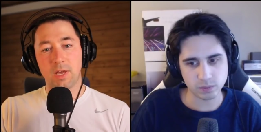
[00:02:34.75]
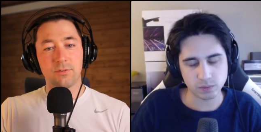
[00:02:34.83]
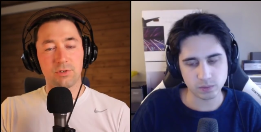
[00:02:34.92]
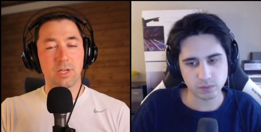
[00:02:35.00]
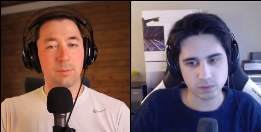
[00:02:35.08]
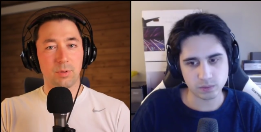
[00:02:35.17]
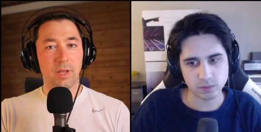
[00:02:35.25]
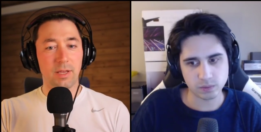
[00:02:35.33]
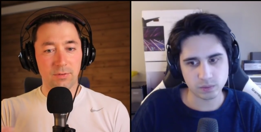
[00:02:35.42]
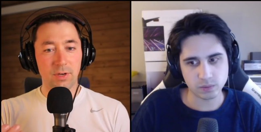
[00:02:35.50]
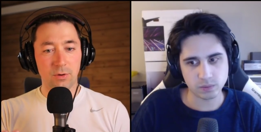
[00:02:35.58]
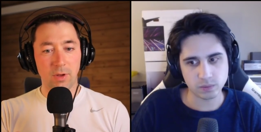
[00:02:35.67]
Speaker 1: of just like playing video
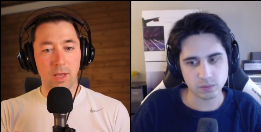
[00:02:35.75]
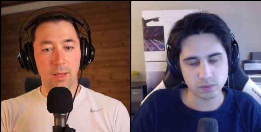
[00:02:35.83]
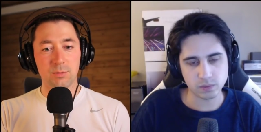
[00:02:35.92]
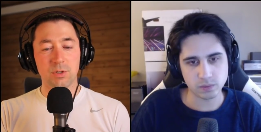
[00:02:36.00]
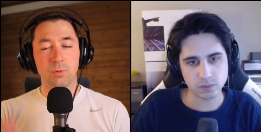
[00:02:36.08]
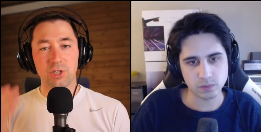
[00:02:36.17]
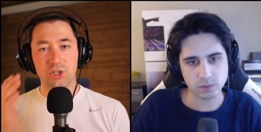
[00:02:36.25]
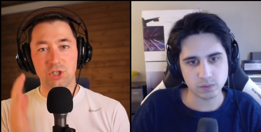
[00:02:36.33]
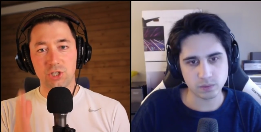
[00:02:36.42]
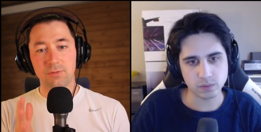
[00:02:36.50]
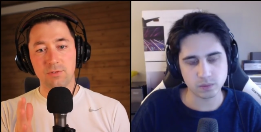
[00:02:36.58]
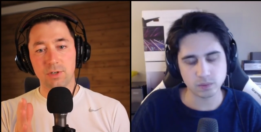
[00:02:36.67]
games, when it
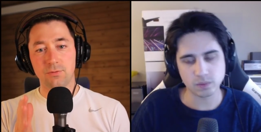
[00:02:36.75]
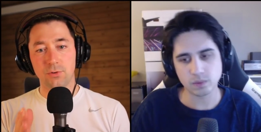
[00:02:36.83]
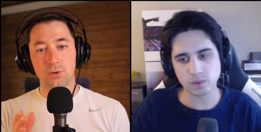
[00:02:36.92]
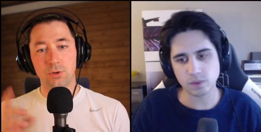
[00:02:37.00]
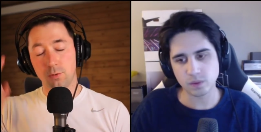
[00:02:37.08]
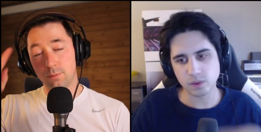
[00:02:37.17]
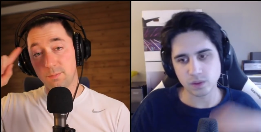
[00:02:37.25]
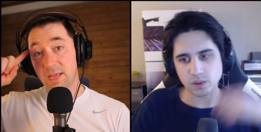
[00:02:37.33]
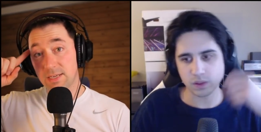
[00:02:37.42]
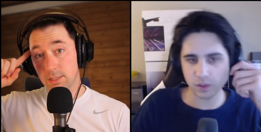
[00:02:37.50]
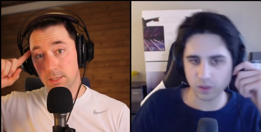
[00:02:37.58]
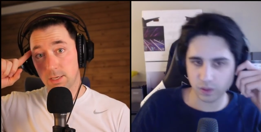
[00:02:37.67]
shifted for you mentally?
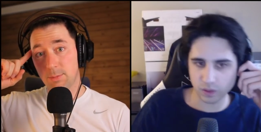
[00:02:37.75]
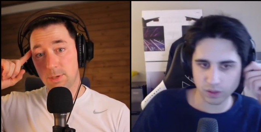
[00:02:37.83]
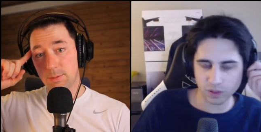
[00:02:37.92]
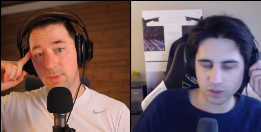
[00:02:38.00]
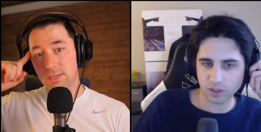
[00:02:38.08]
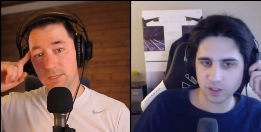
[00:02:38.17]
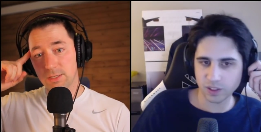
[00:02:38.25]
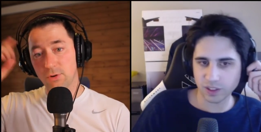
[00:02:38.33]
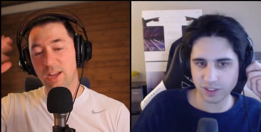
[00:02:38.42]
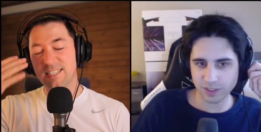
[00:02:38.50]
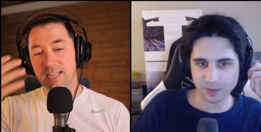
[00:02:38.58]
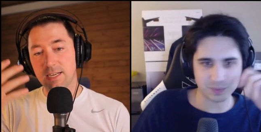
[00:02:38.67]
I mean, mentally, your
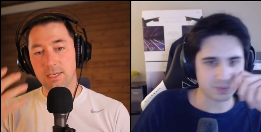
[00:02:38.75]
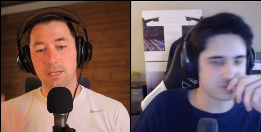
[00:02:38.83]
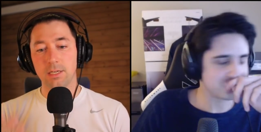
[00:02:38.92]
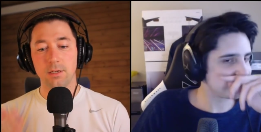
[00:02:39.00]
identity,